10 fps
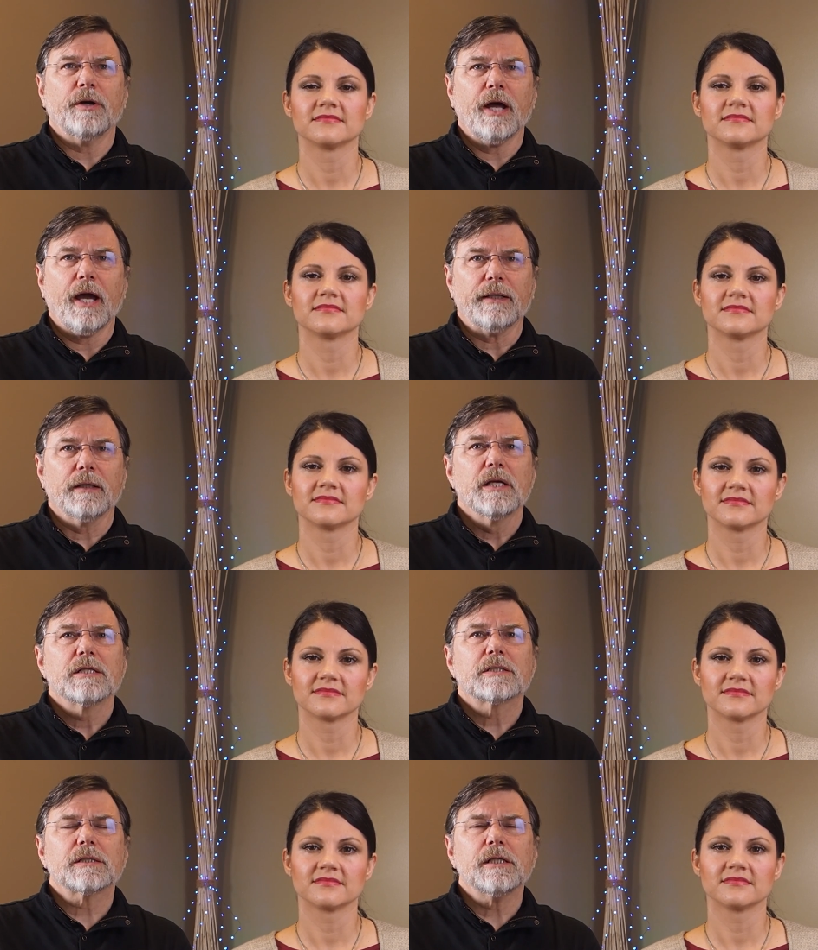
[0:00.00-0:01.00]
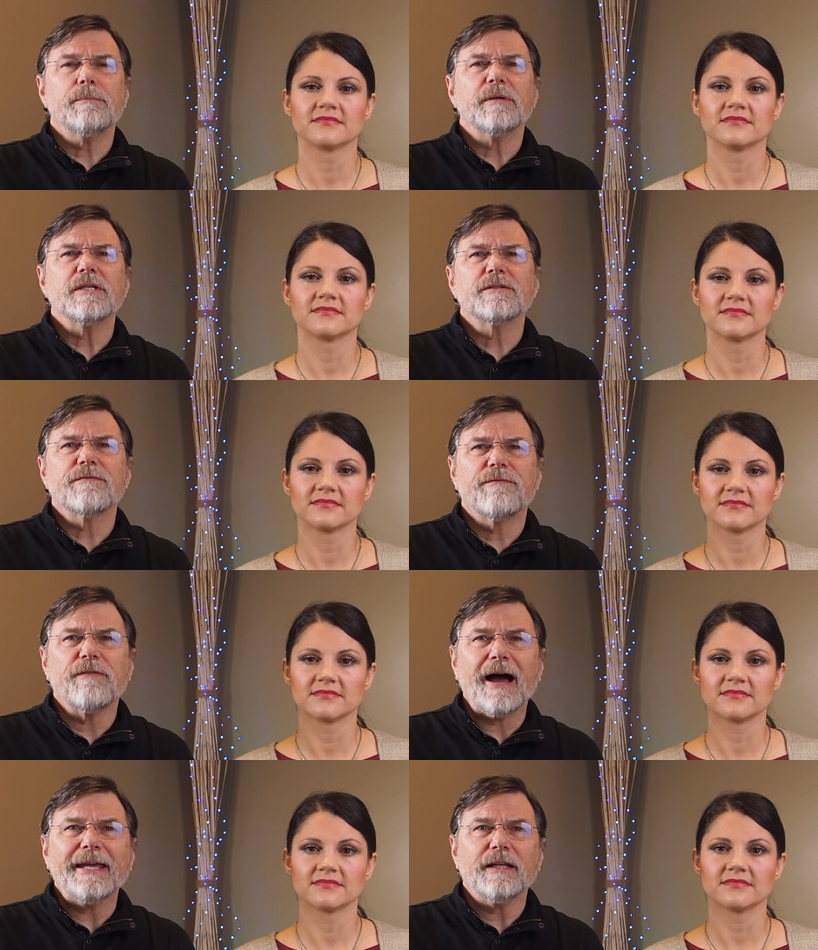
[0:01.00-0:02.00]
Speaker 1: night. Sleep is
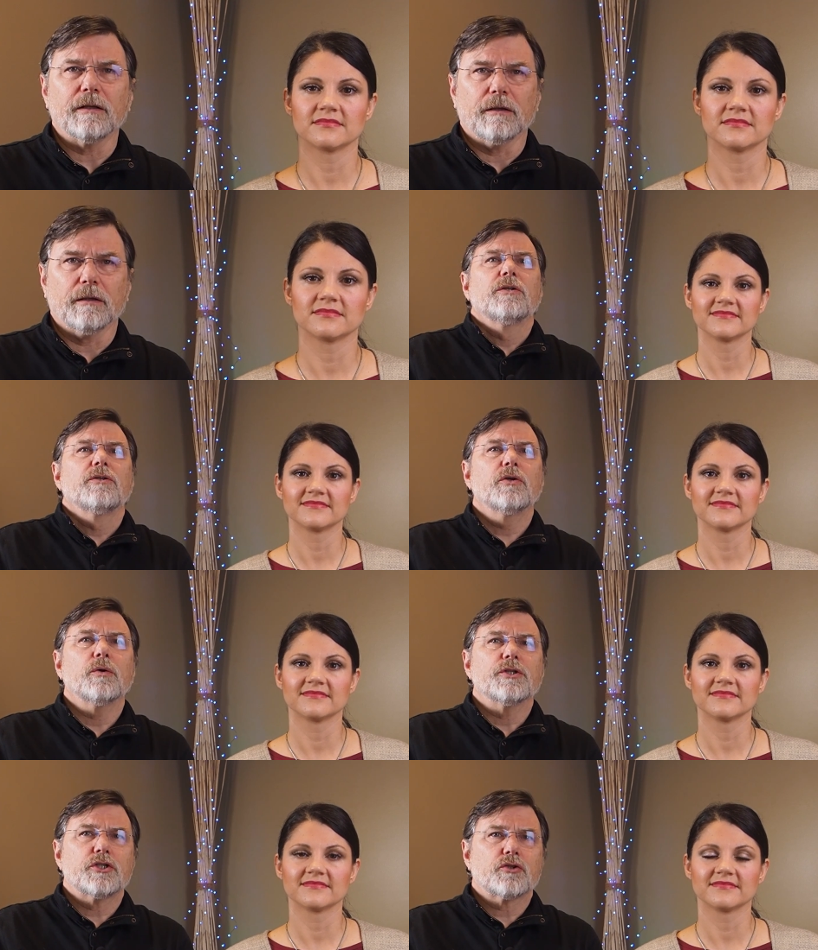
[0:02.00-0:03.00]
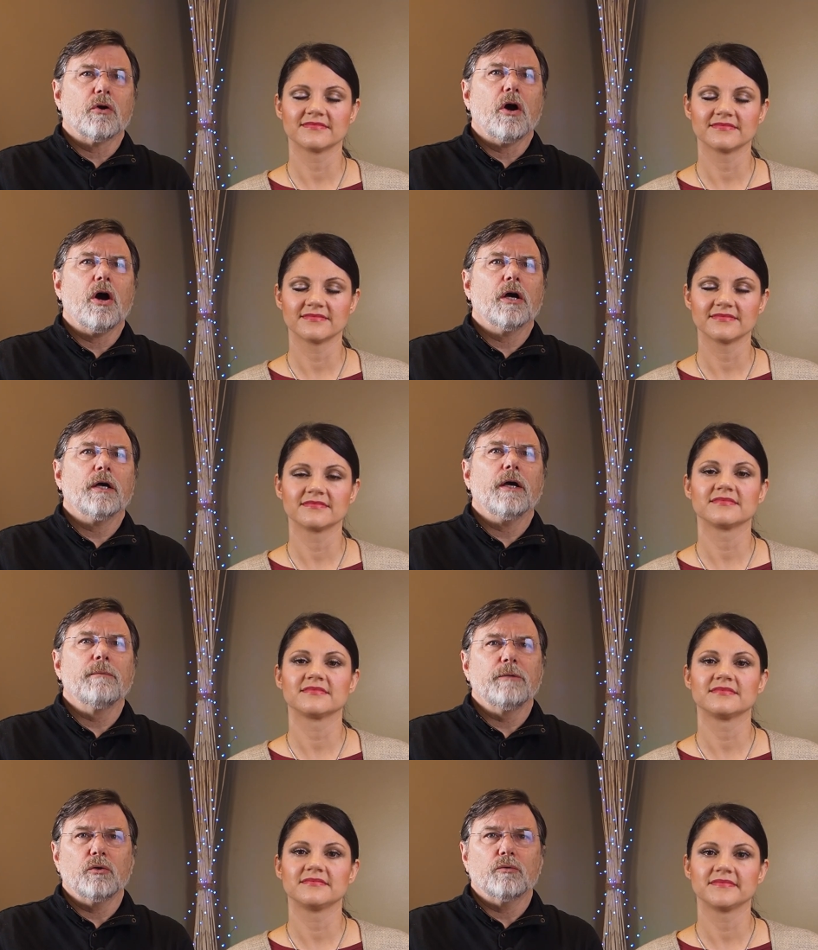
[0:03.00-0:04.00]
vital to a strong
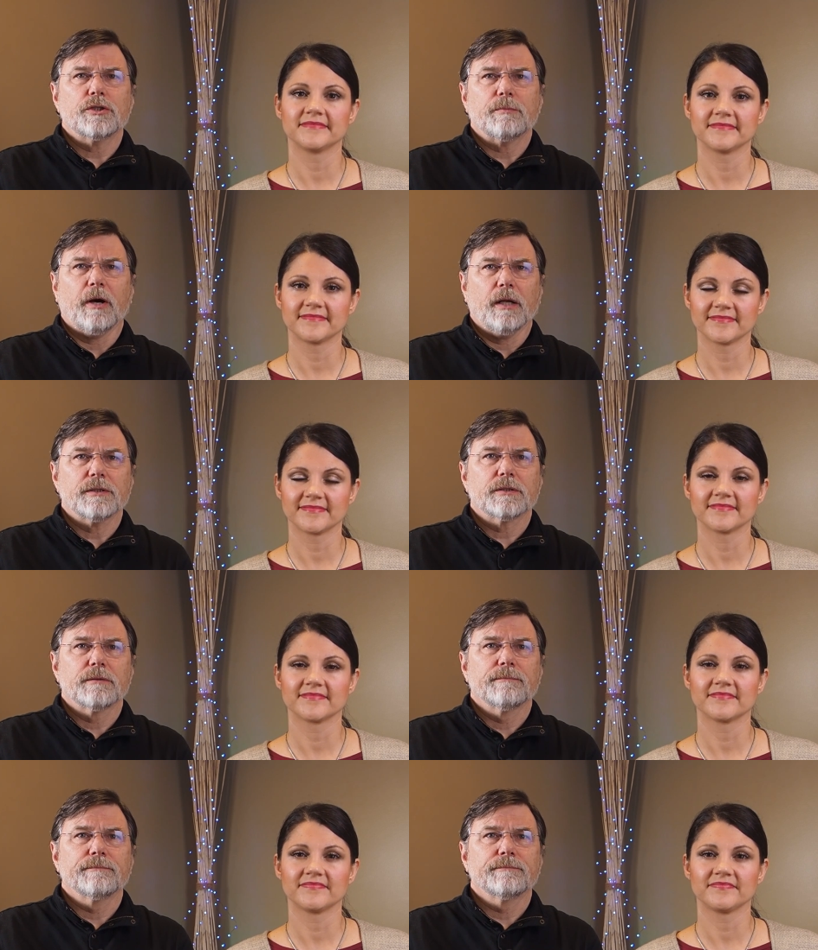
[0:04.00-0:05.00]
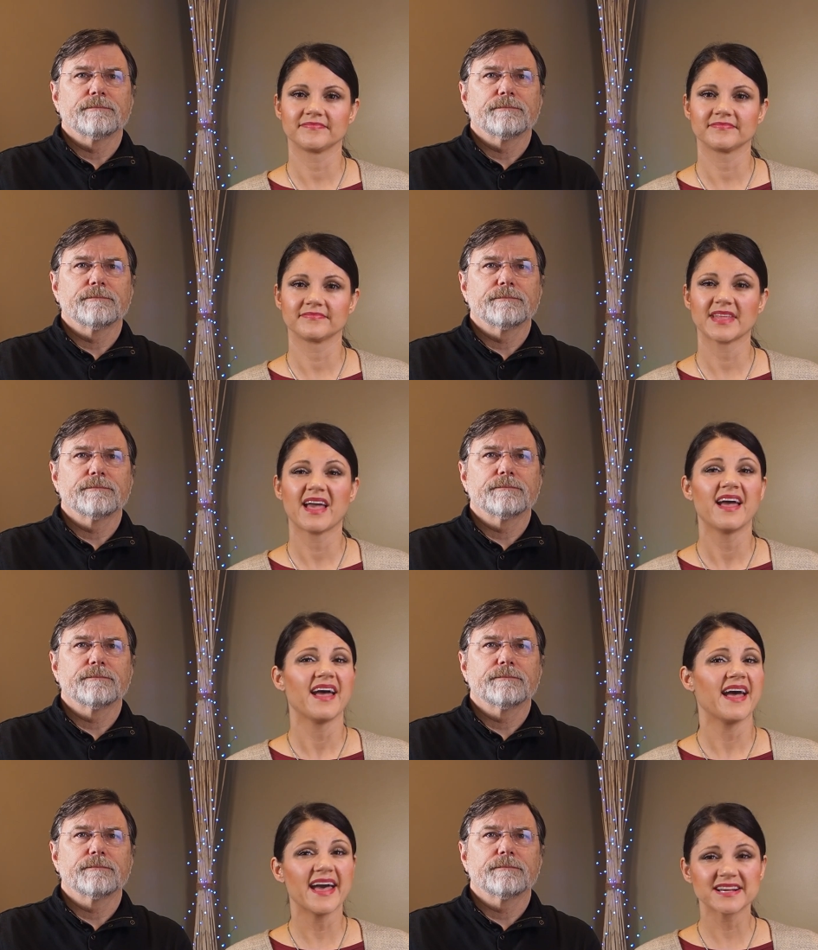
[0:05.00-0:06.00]
immune response.
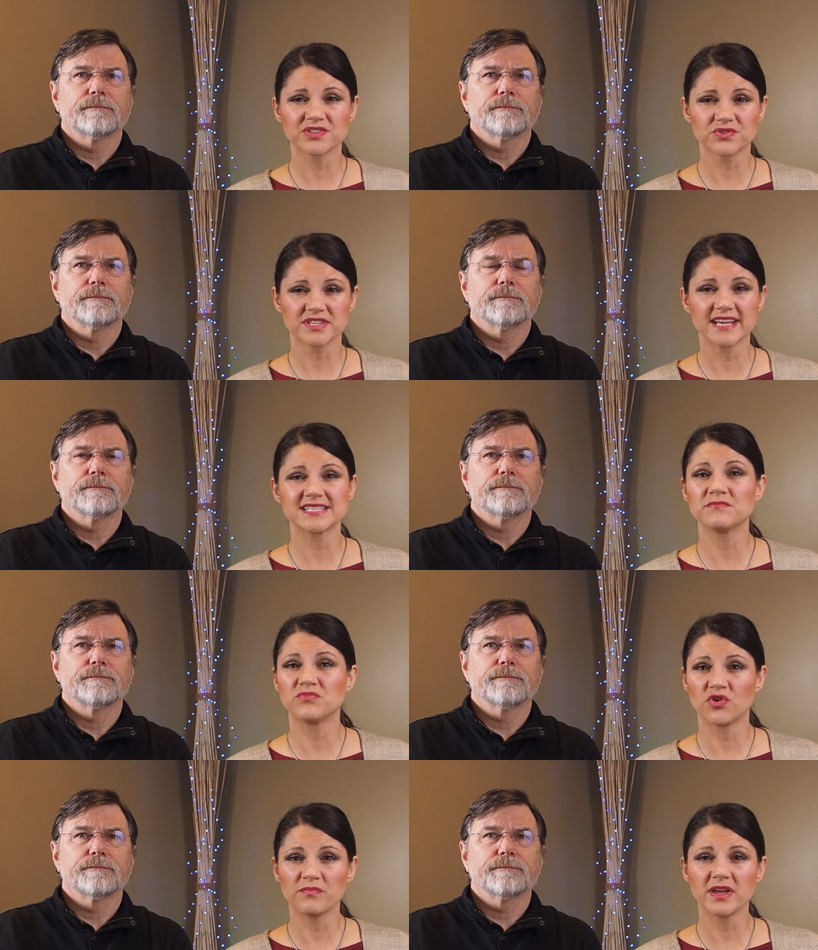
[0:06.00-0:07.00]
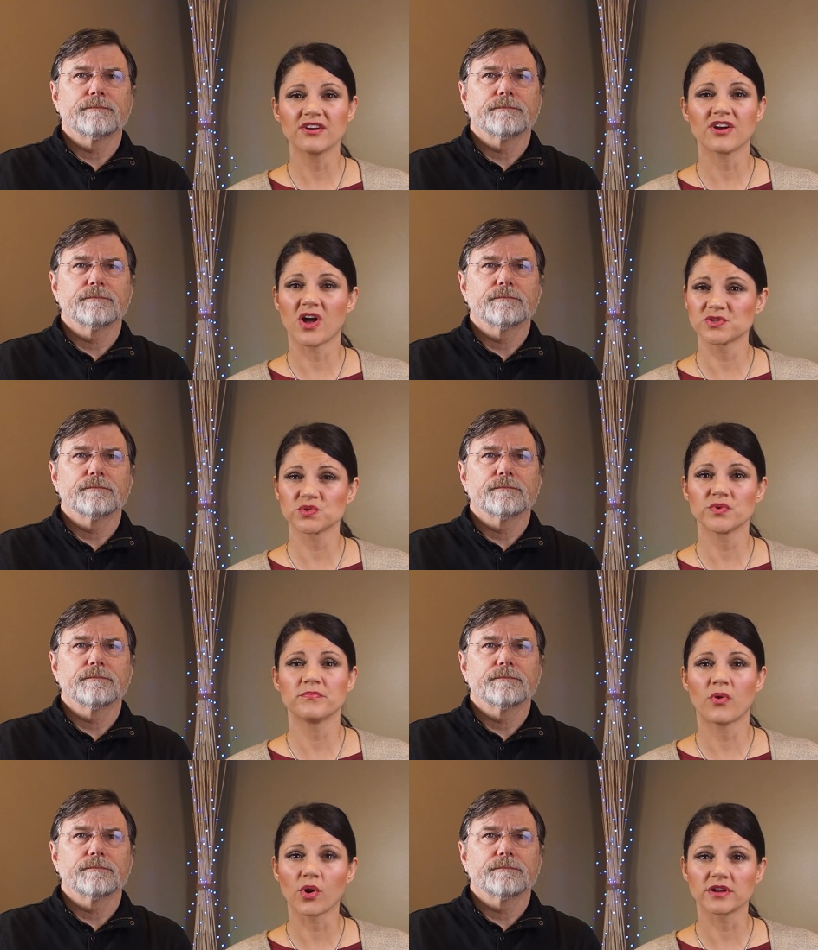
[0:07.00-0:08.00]
Speaker 2: Exercise and movement are also
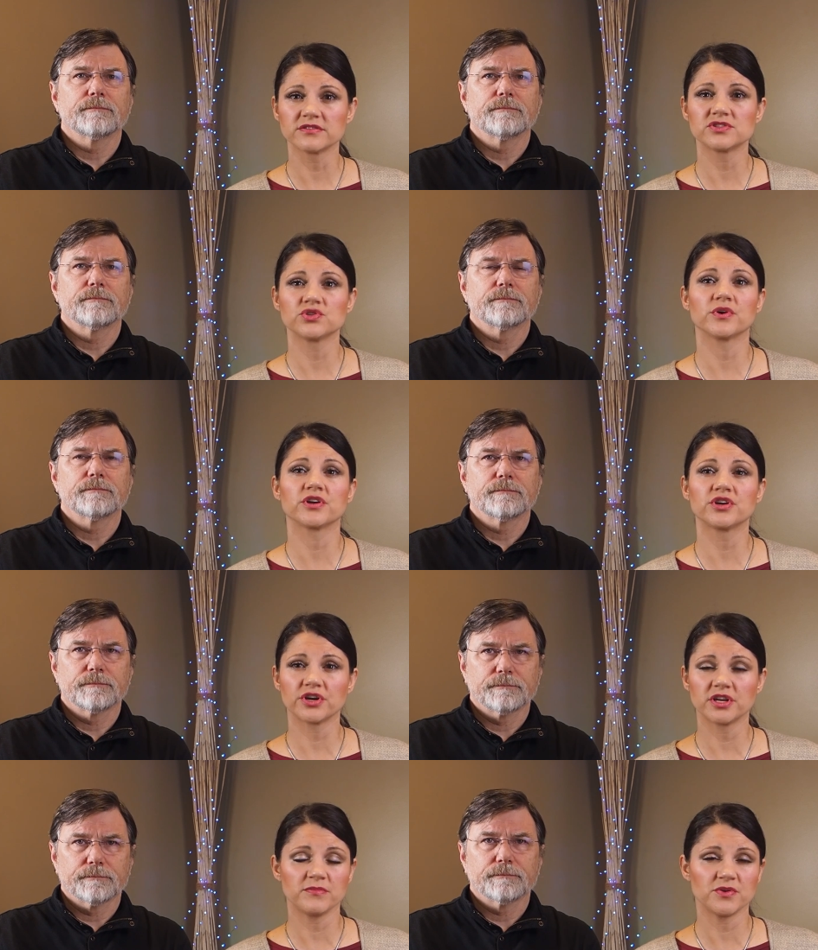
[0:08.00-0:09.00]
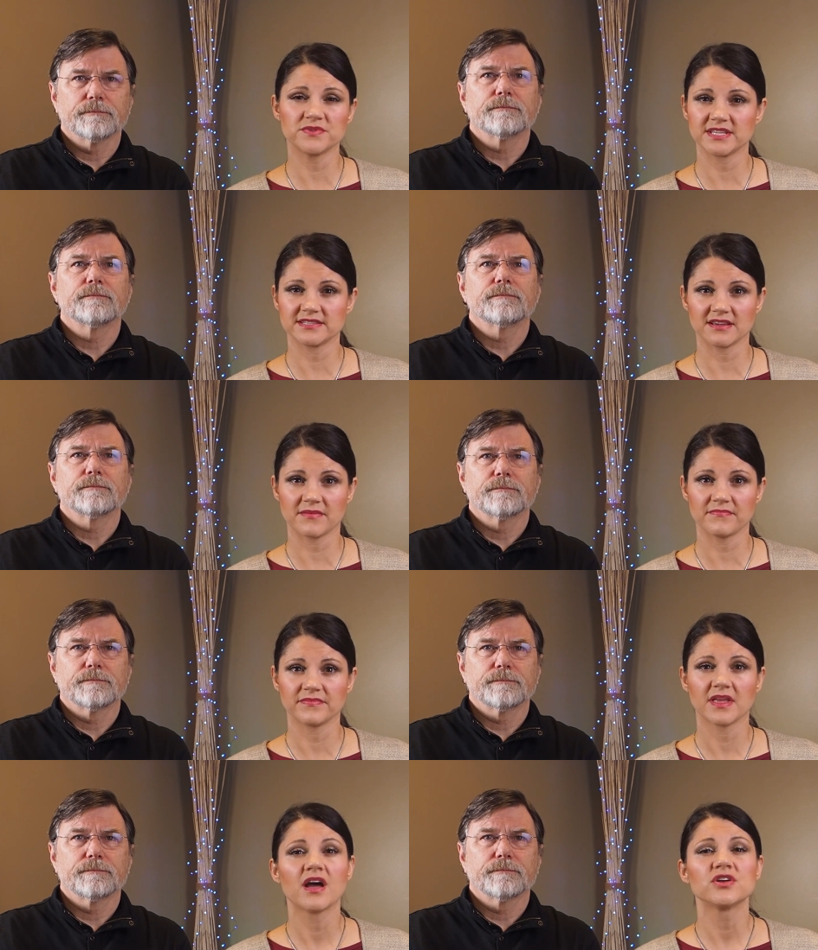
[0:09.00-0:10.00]
important to a good immune system.
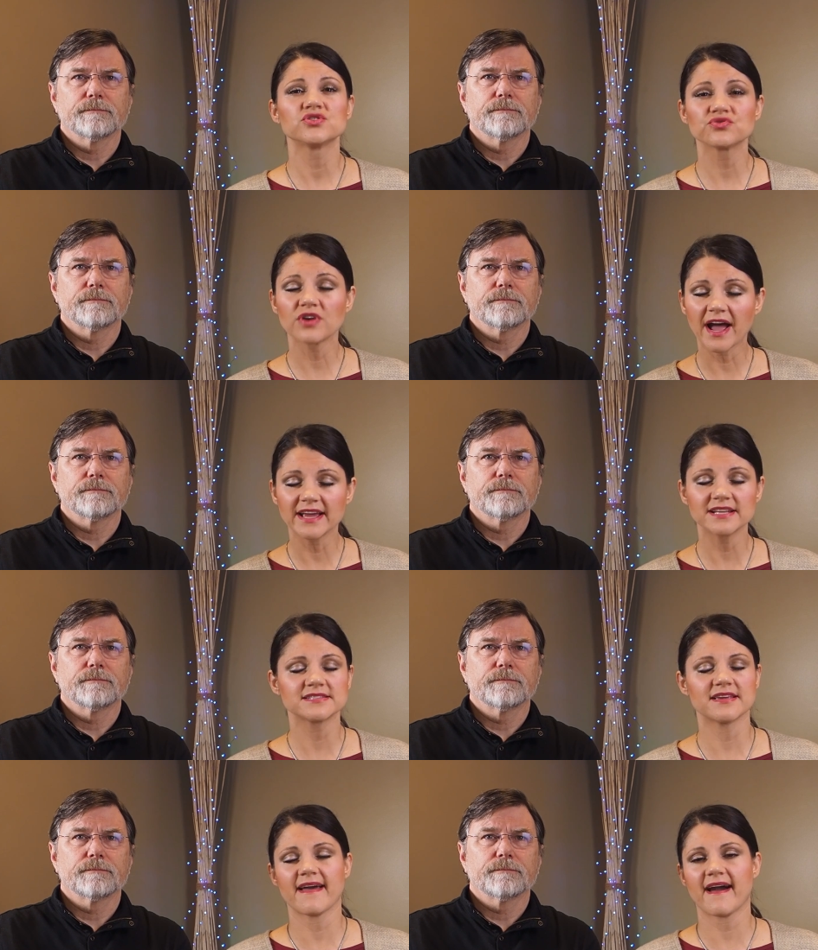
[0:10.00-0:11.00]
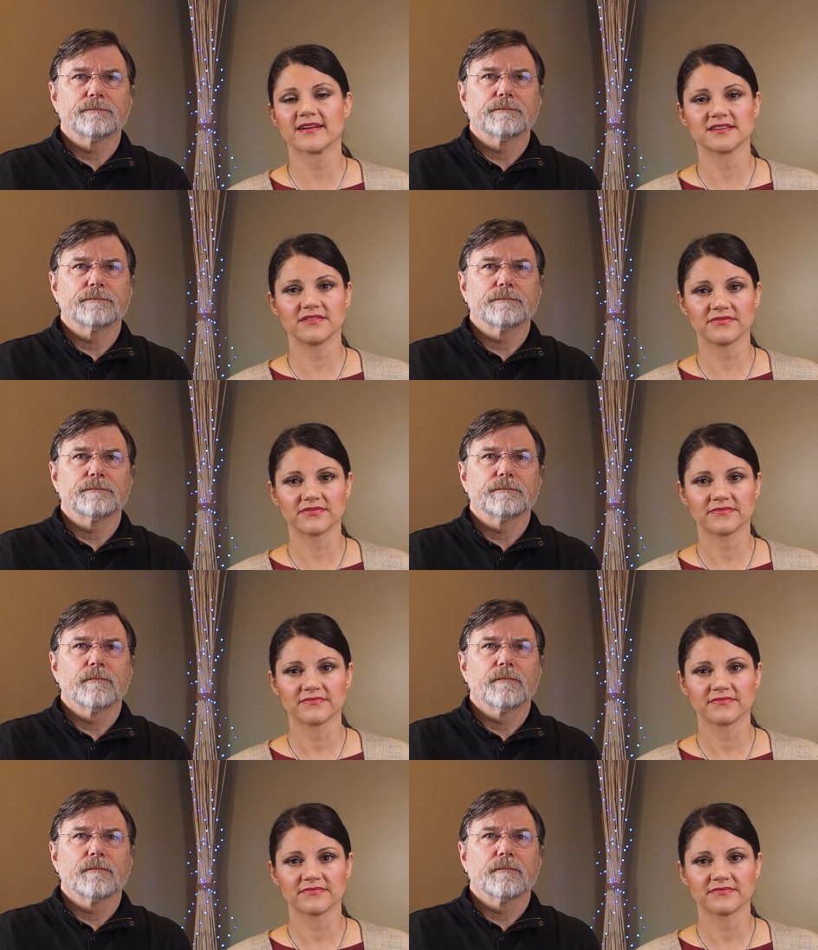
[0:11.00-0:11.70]
Try to stay active.